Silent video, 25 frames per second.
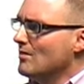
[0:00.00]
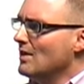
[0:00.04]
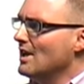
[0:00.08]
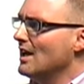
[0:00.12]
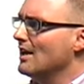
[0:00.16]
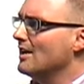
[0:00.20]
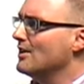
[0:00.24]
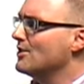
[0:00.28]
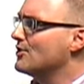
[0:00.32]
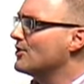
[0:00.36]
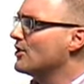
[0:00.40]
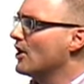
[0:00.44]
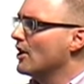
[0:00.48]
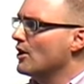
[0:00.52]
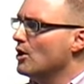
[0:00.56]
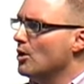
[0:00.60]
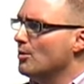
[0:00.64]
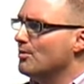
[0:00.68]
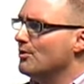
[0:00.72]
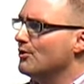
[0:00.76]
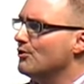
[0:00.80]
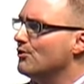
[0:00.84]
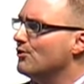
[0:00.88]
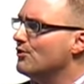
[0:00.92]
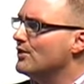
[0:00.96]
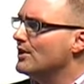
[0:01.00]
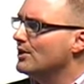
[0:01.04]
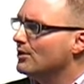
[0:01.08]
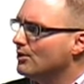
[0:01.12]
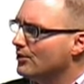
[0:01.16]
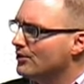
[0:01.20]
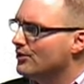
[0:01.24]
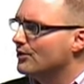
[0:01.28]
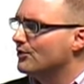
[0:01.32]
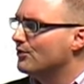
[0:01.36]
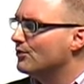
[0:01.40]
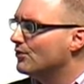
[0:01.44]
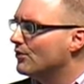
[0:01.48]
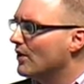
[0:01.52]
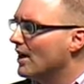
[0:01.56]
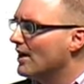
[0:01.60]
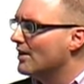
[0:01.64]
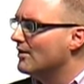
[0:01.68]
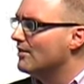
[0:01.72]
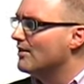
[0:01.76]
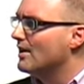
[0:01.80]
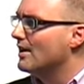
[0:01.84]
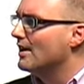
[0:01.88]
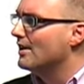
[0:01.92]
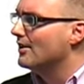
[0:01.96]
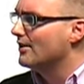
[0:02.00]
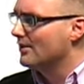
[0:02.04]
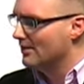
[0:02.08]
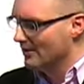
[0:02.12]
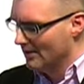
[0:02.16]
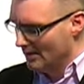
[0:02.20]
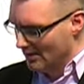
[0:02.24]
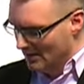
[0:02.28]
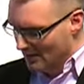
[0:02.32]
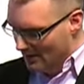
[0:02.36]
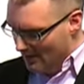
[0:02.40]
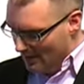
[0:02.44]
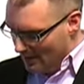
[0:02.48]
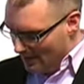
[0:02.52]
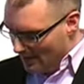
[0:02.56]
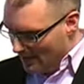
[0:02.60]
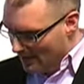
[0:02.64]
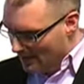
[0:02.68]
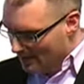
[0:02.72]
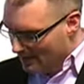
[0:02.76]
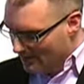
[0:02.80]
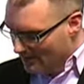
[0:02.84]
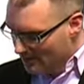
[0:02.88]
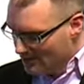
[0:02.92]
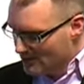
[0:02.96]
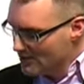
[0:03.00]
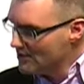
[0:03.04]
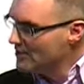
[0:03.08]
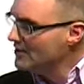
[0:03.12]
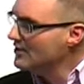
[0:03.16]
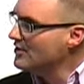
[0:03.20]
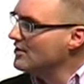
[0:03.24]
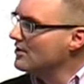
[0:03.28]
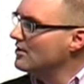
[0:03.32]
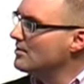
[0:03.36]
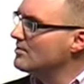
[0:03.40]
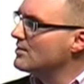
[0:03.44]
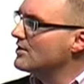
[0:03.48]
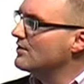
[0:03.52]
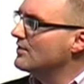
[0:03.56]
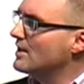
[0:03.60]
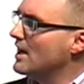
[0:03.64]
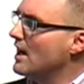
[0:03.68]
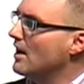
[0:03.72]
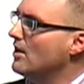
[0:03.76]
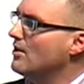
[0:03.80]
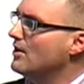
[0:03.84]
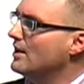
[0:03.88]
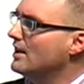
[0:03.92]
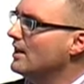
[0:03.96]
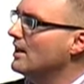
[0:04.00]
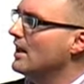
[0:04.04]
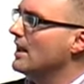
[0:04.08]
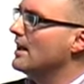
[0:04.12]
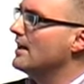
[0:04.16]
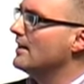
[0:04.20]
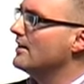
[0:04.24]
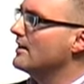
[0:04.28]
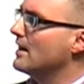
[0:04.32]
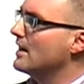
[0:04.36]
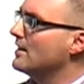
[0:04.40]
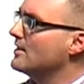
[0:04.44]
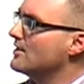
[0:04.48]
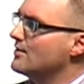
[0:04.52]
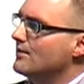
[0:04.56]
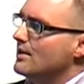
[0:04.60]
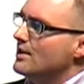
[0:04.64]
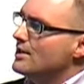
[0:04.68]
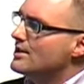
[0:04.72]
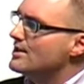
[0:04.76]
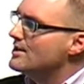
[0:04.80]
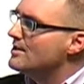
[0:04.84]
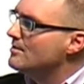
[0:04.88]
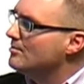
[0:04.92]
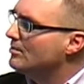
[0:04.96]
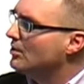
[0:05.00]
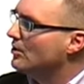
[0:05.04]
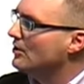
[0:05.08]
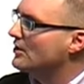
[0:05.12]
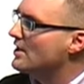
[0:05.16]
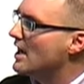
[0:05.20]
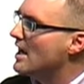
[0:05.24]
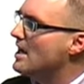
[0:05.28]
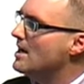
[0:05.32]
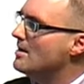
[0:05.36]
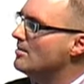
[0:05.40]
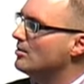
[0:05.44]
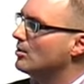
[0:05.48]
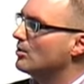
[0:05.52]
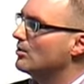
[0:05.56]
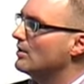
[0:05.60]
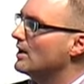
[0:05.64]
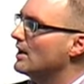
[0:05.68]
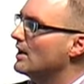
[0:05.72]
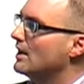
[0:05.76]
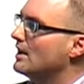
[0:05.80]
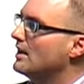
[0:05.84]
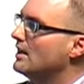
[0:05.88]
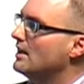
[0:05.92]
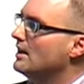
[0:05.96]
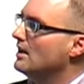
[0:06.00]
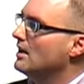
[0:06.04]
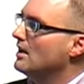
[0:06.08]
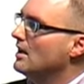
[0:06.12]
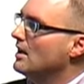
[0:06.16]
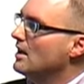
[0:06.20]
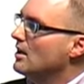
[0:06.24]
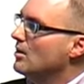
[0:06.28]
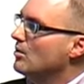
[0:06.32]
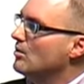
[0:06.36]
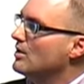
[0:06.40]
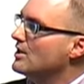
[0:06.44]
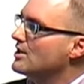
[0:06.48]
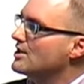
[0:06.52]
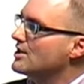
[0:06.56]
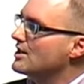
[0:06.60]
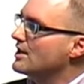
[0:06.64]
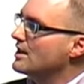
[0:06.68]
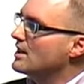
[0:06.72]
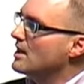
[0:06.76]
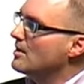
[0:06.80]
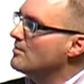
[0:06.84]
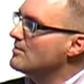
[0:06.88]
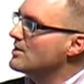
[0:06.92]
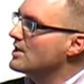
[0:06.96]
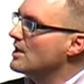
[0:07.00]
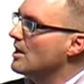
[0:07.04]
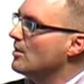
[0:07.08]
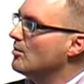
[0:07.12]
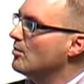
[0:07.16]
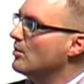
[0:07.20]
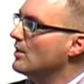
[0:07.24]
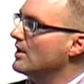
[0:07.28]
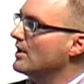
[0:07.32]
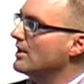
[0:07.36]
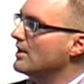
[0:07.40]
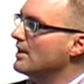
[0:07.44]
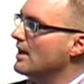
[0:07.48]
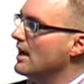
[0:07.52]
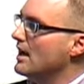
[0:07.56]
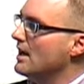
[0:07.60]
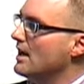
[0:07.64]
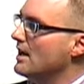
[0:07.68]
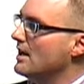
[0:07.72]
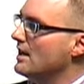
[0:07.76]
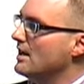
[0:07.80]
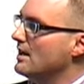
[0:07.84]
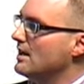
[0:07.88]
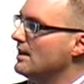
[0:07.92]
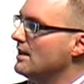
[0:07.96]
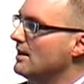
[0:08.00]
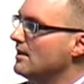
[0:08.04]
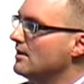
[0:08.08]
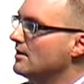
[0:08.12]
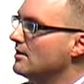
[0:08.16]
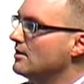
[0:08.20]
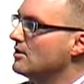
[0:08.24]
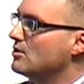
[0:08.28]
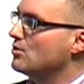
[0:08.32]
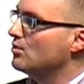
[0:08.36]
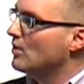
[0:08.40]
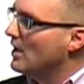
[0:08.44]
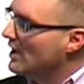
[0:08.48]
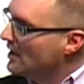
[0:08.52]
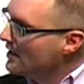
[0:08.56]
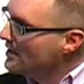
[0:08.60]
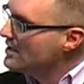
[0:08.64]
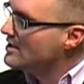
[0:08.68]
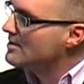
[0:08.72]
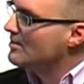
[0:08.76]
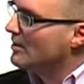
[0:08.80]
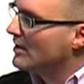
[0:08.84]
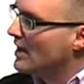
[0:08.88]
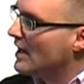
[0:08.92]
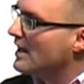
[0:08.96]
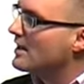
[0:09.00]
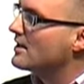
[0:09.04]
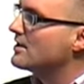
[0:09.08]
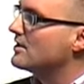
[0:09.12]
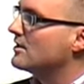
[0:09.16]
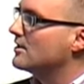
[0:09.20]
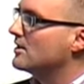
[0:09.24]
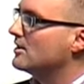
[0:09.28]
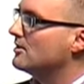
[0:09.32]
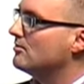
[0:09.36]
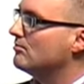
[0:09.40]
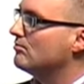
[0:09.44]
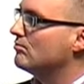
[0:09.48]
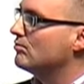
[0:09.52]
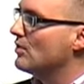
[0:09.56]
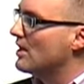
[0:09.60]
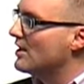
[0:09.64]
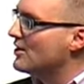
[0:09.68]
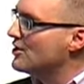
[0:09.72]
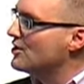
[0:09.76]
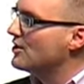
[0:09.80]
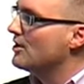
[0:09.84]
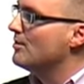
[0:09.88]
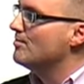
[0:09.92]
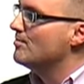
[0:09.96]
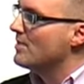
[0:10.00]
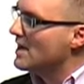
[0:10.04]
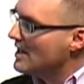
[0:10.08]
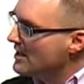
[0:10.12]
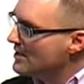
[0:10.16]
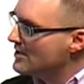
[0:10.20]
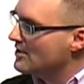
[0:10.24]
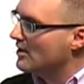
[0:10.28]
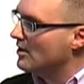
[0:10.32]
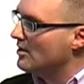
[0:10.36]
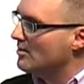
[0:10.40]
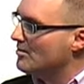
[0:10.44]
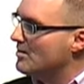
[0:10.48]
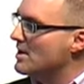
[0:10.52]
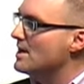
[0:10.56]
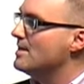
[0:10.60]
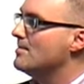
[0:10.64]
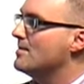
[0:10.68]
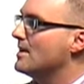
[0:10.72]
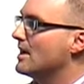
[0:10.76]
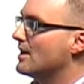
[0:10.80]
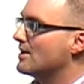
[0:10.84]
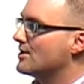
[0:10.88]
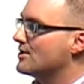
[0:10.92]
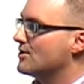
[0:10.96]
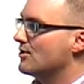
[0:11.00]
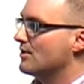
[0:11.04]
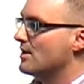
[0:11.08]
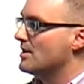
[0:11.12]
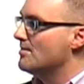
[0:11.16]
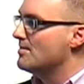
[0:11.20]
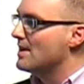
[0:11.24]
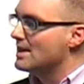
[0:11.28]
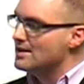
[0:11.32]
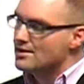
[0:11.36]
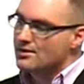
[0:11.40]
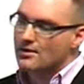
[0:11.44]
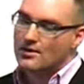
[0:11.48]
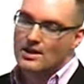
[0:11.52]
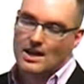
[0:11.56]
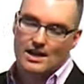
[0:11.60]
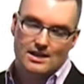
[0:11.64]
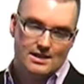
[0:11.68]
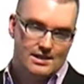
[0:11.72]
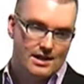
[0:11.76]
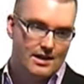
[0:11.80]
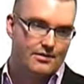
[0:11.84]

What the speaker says: and it's got open fields in front of it. And I think just in terms of calculating that, it's a very simple table really, which comes up with a dwellings per hectare ratio based on PPS3, based on that